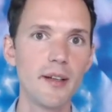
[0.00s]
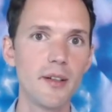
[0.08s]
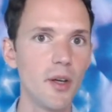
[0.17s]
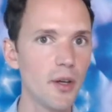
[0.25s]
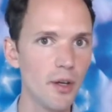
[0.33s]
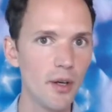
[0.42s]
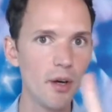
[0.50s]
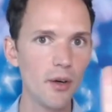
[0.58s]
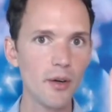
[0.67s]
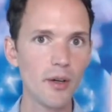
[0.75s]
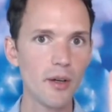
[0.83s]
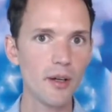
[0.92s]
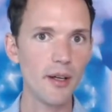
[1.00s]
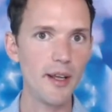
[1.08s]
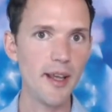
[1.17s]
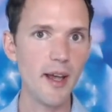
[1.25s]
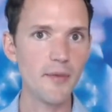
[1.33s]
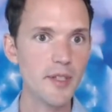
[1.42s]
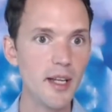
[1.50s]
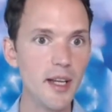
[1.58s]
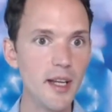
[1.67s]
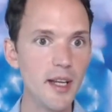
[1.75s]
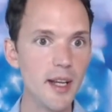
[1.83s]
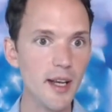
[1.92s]
No, no, no.
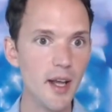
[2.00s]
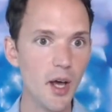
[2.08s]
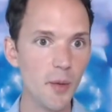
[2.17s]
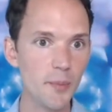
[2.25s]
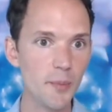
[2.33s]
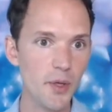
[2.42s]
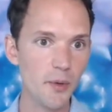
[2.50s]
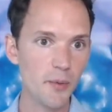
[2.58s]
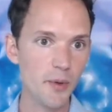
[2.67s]
EFT can help you